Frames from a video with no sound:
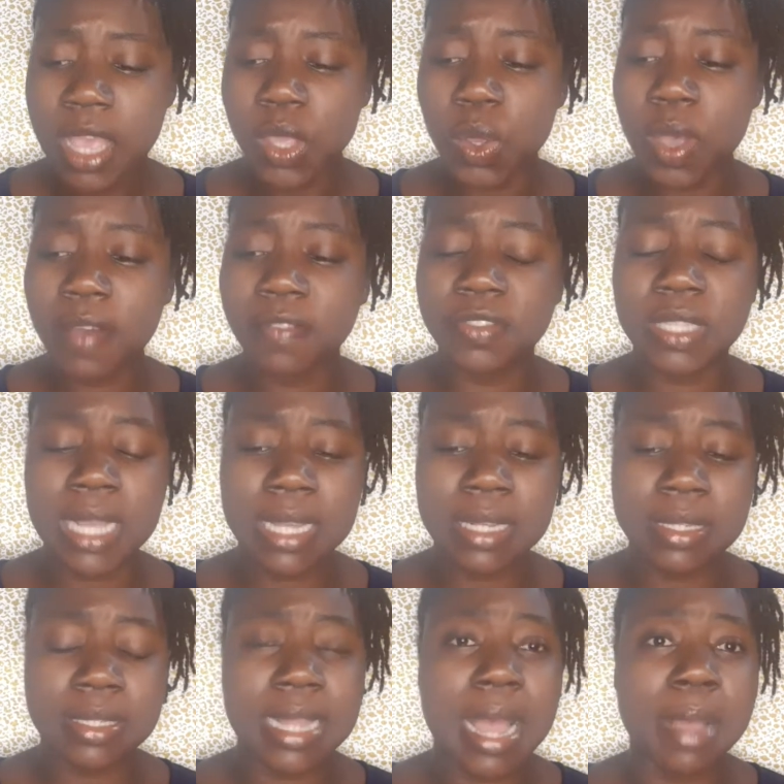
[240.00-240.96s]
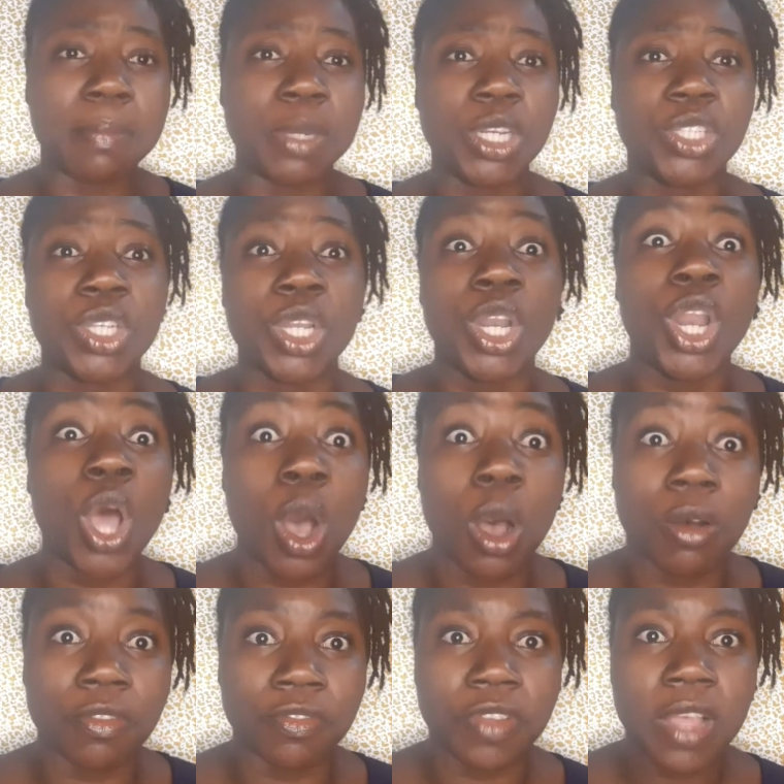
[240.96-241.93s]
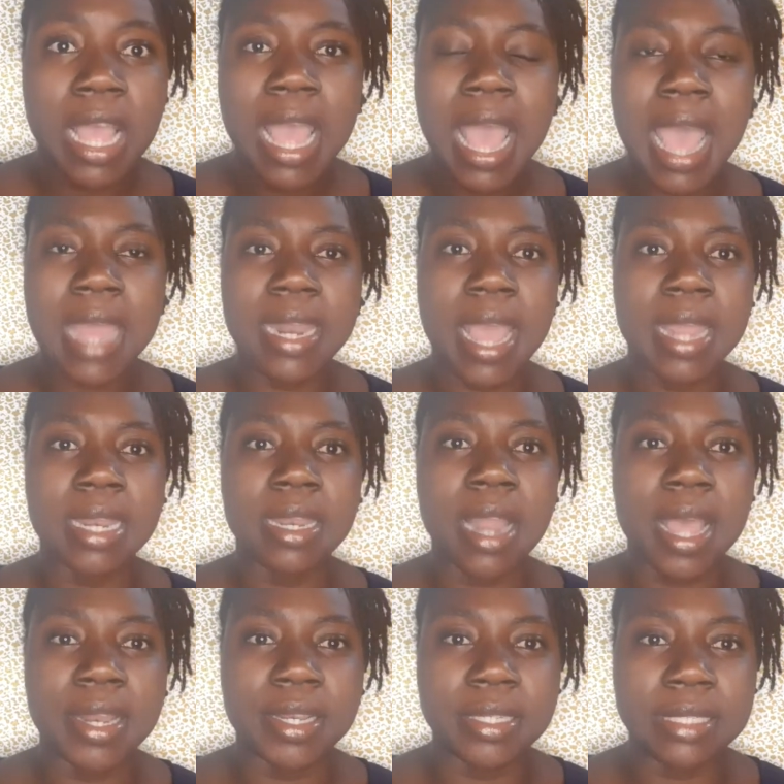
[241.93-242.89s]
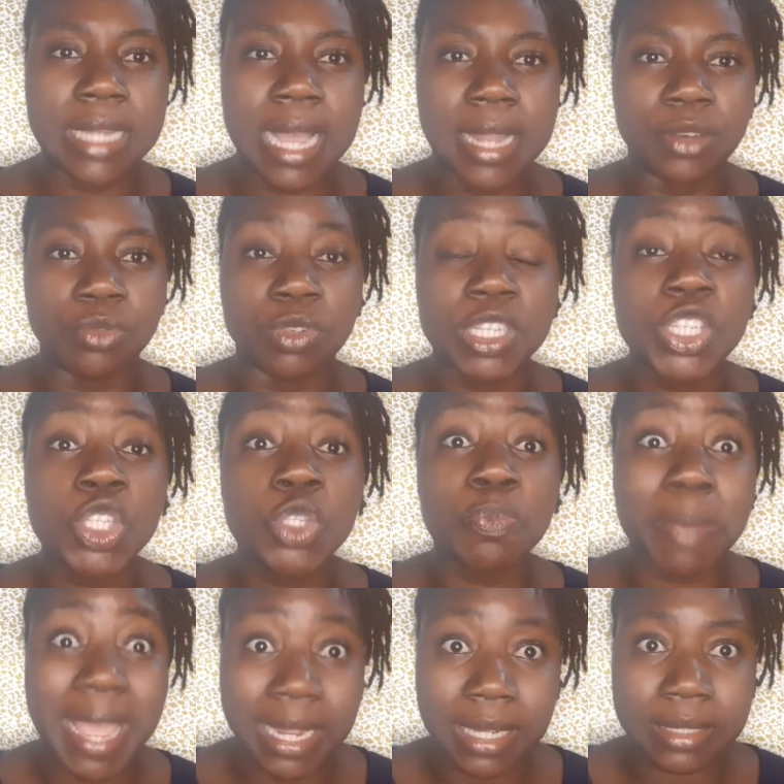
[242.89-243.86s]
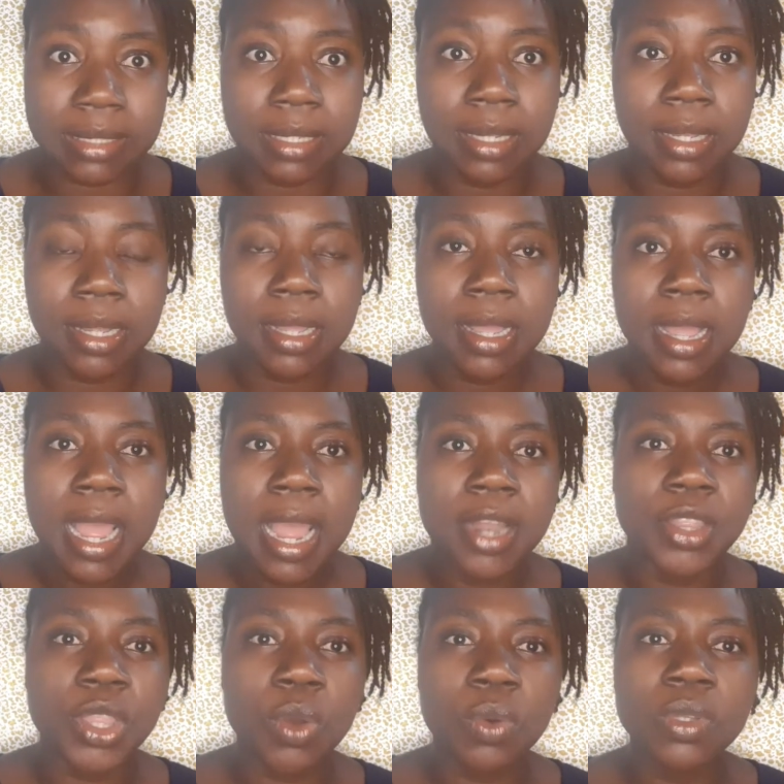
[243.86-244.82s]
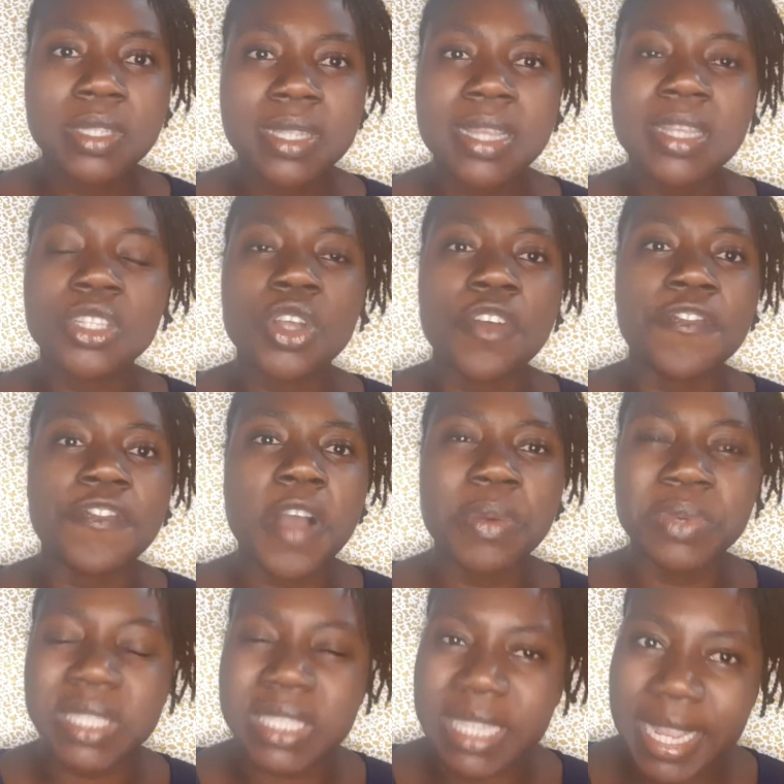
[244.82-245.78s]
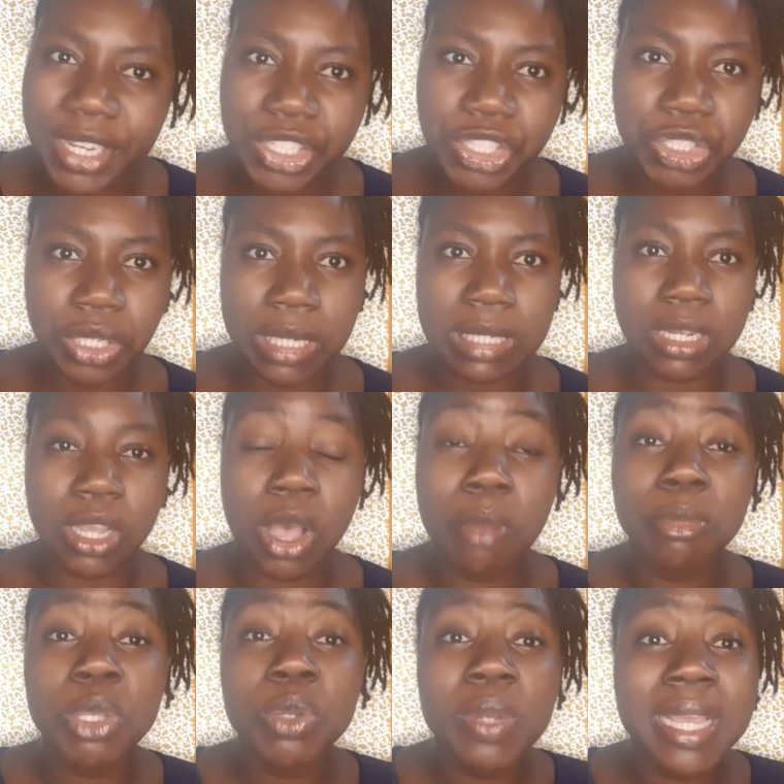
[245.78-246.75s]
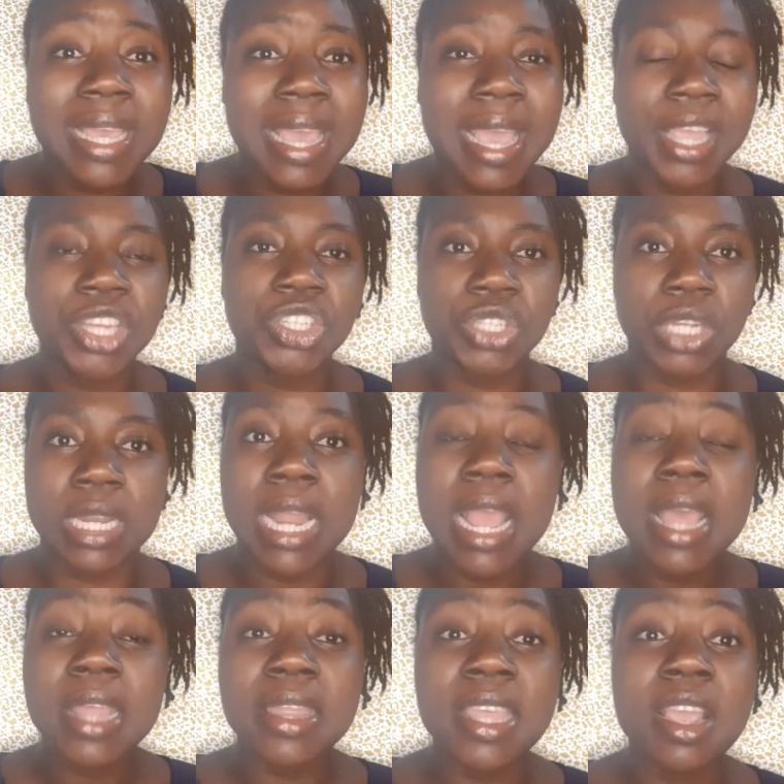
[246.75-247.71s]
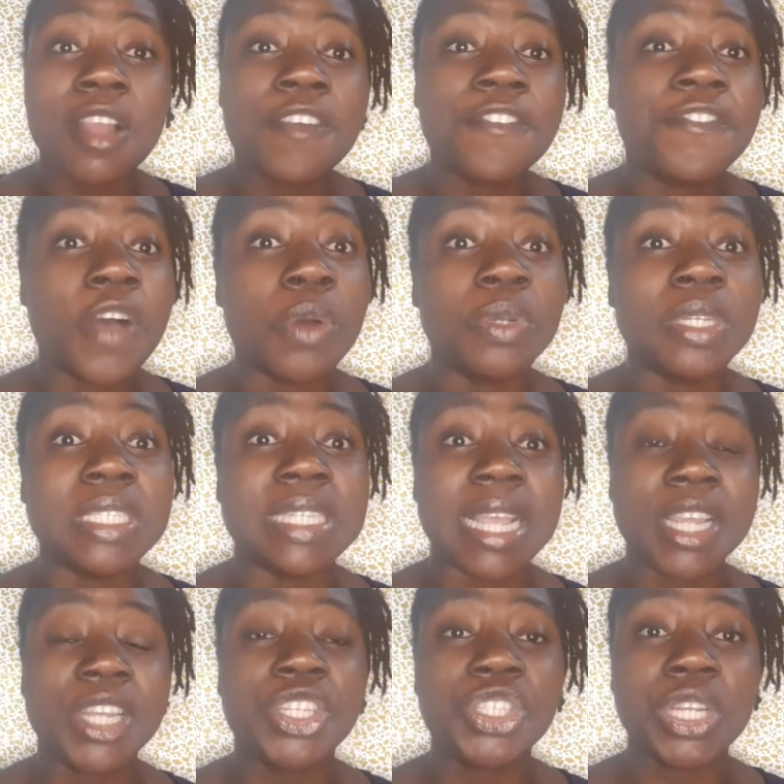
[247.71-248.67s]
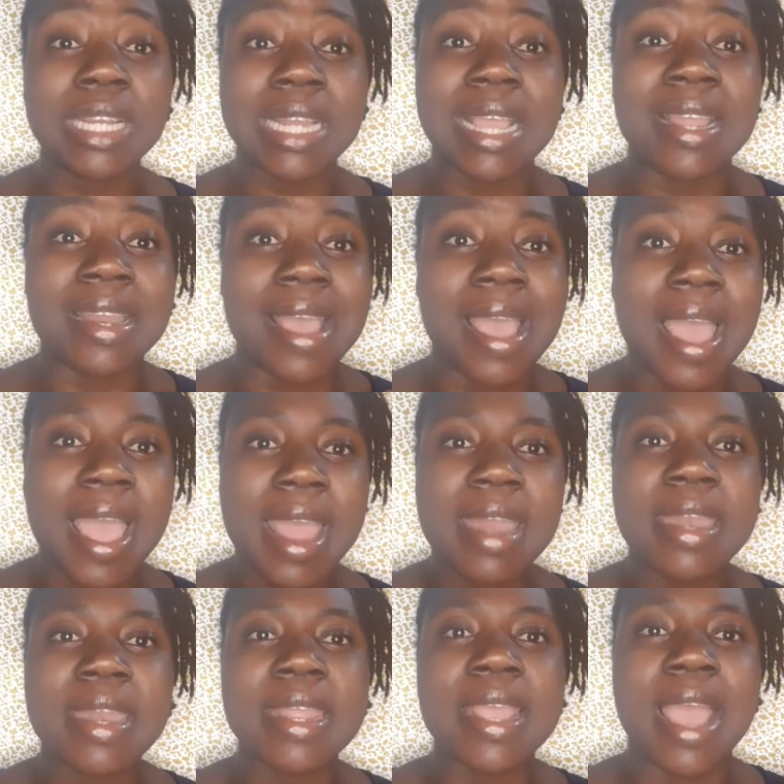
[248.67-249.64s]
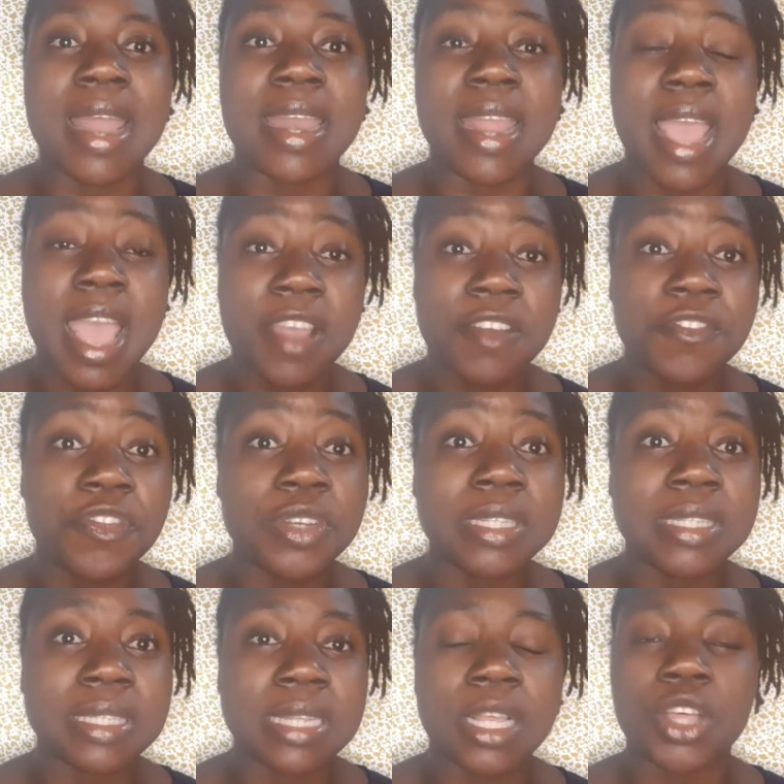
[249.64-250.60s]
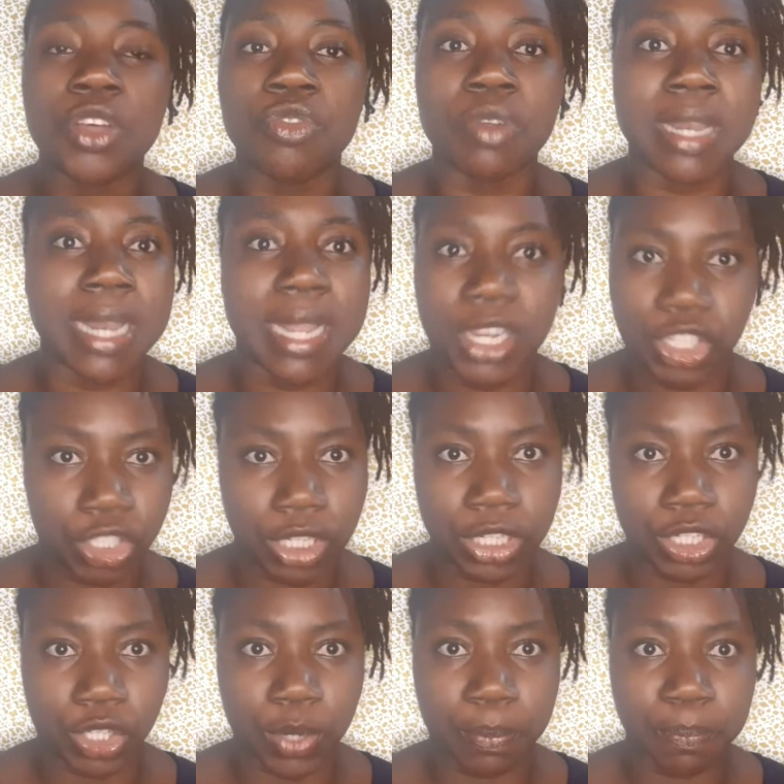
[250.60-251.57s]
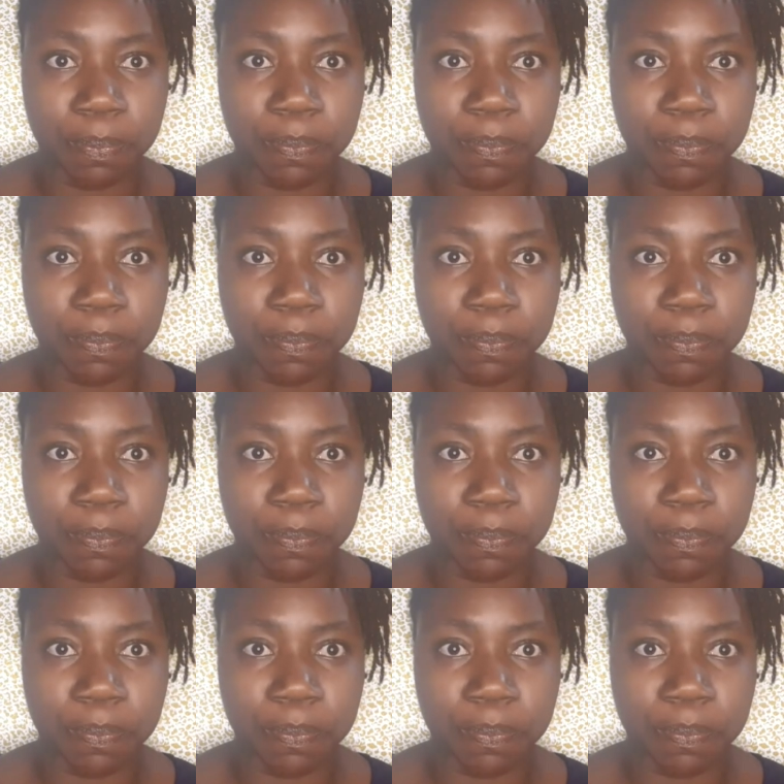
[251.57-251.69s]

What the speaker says: You have to establish love and respect. And those things are foundation. Communication, they are foundation in any and every single relationship.